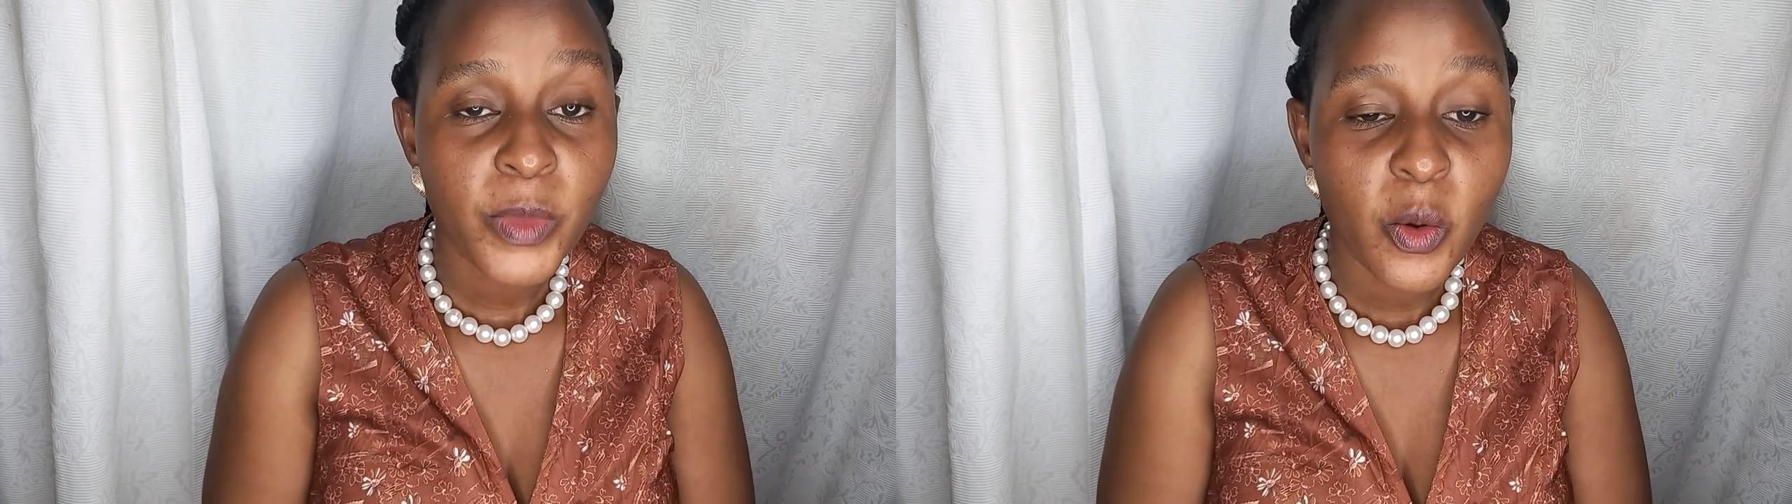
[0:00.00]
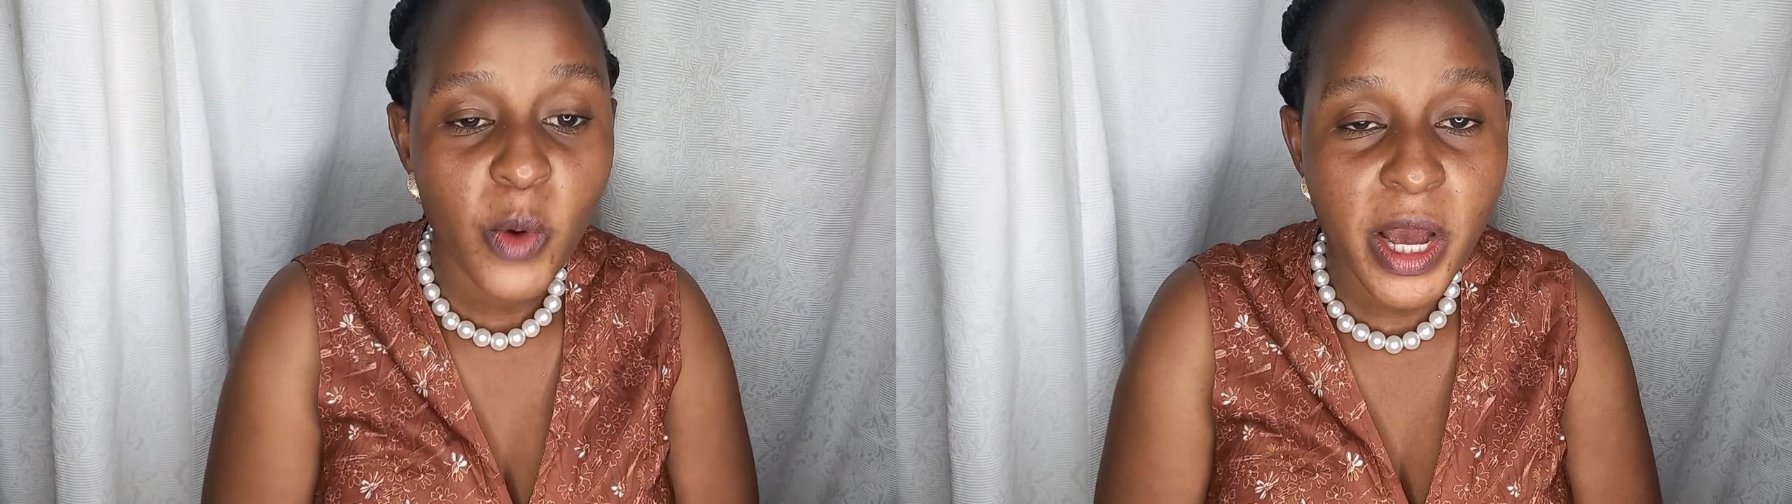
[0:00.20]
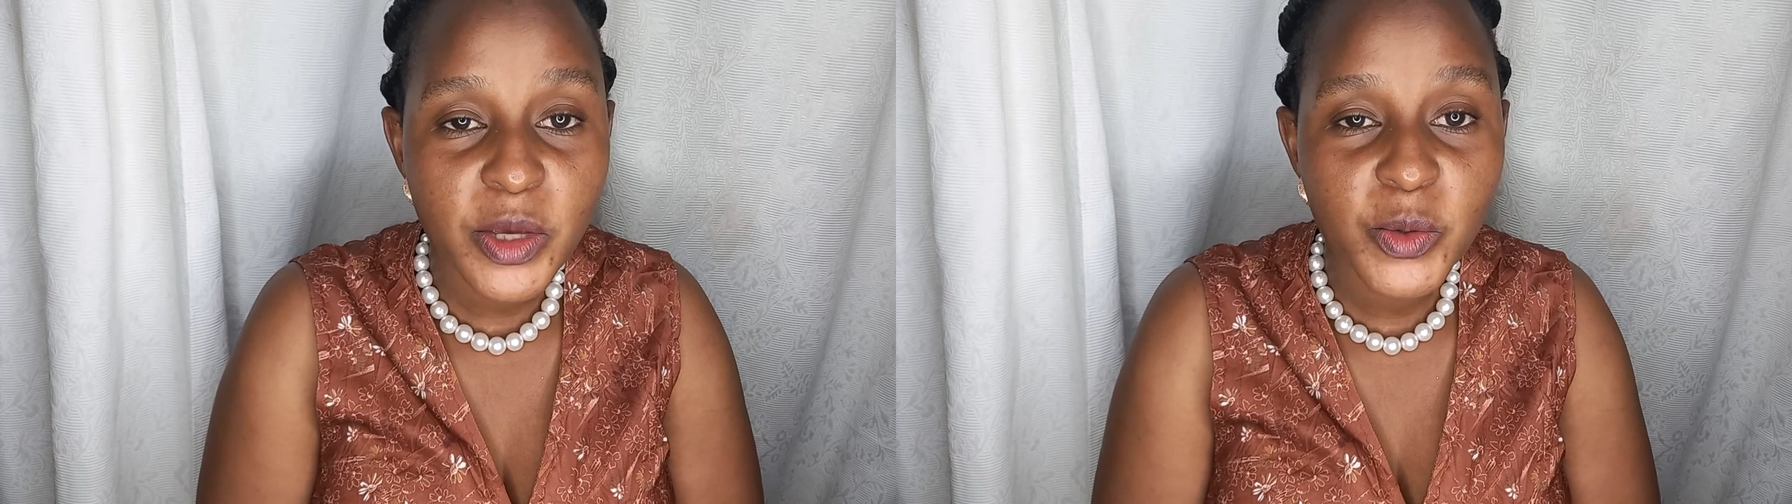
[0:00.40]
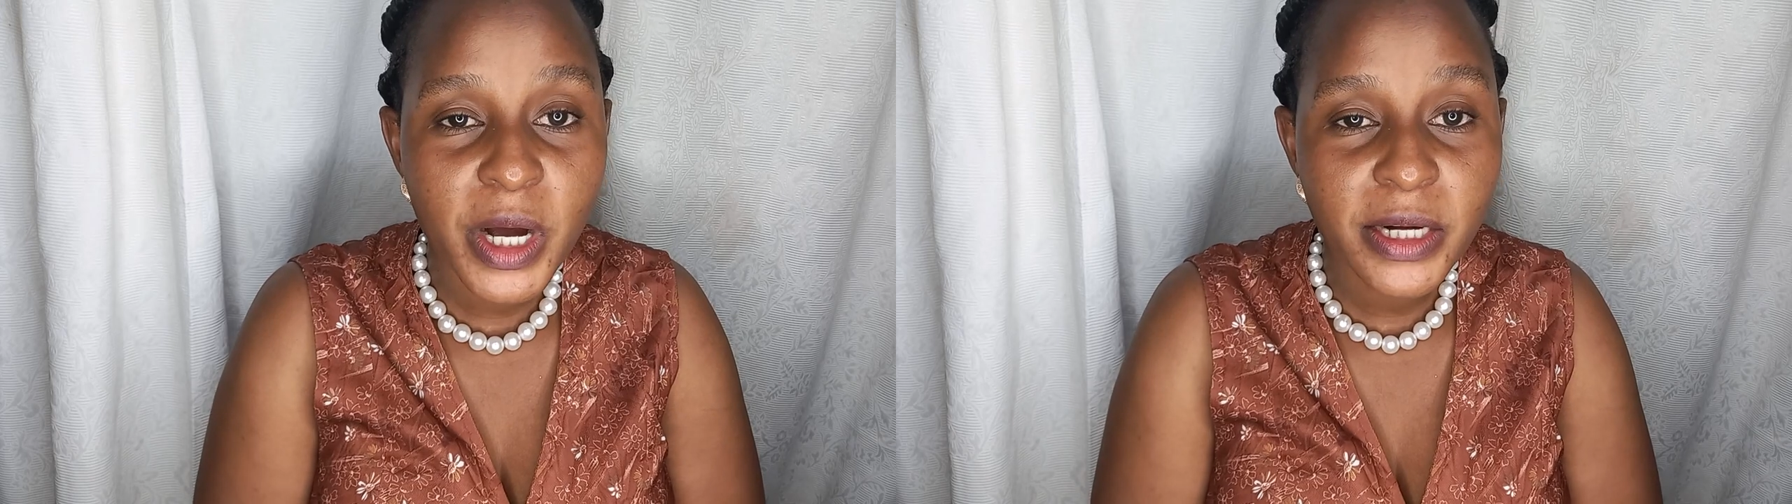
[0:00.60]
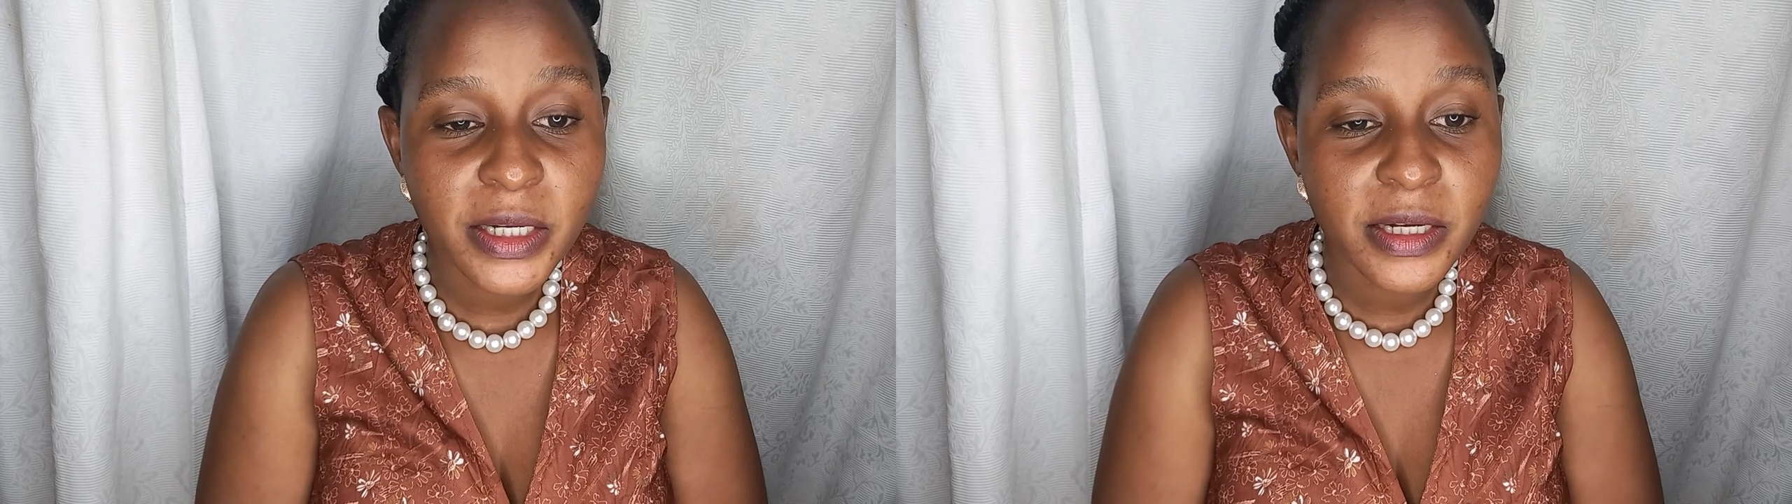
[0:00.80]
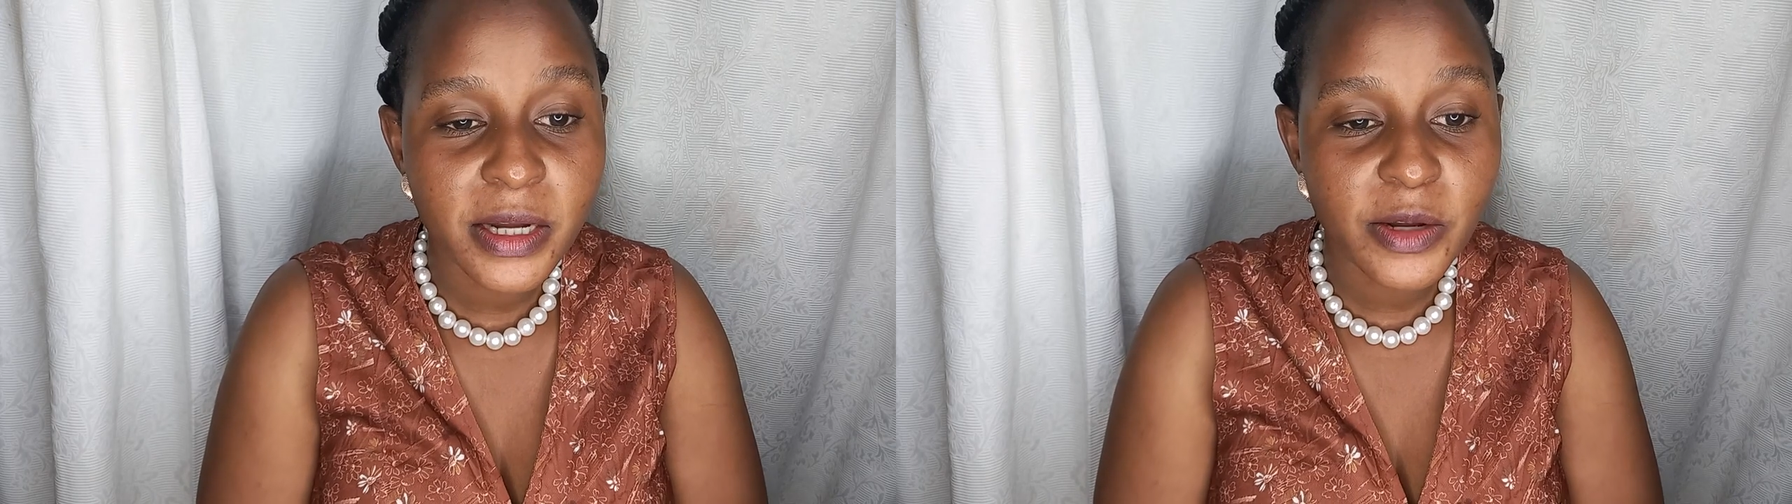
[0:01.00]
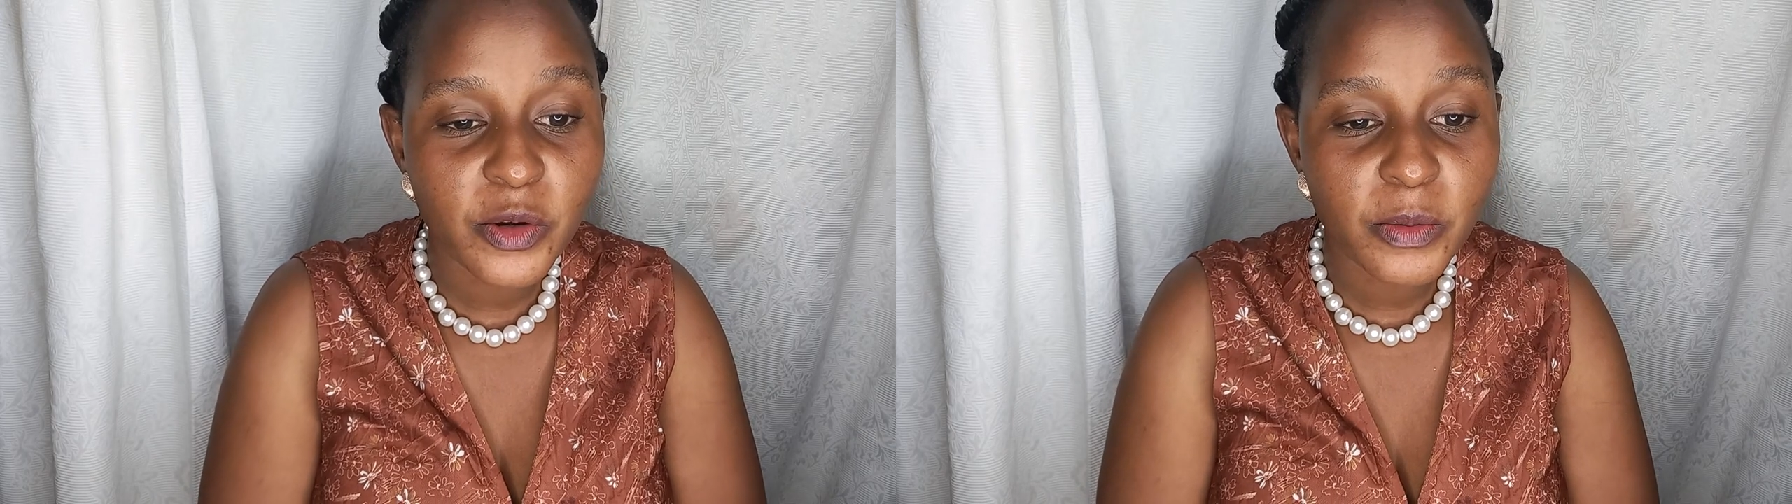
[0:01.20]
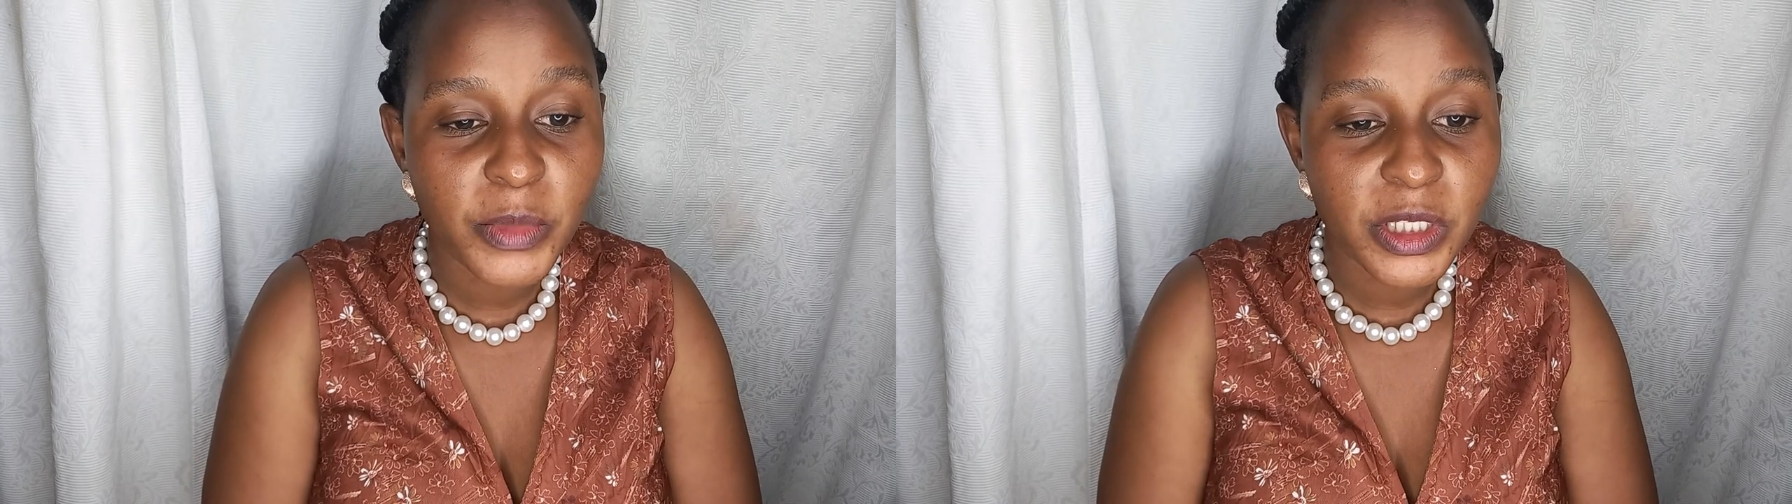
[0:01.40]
where you are in Nairobi,